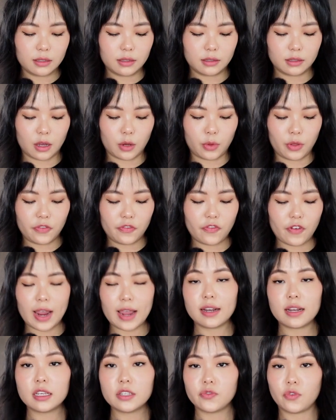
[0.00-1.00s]
Now we
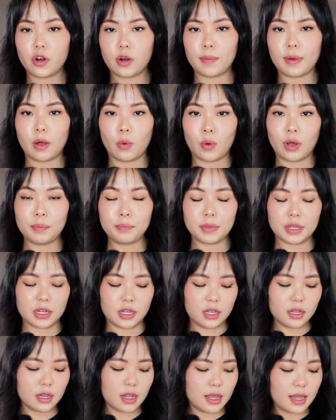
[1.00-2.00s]
fry this for about 1
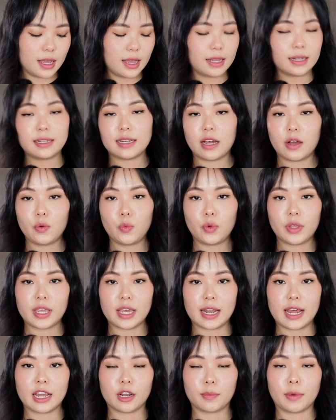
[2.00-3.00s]
minute. Now we
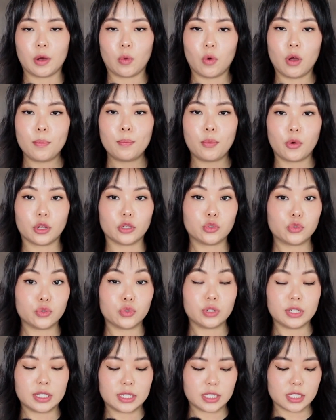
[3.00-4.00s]
can add about
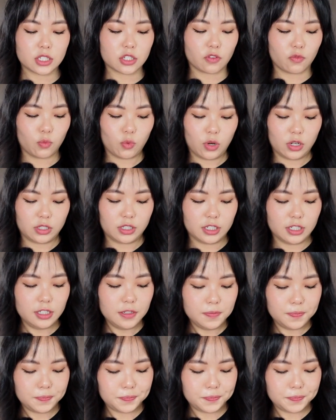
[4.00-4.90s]
1.2 liters of water.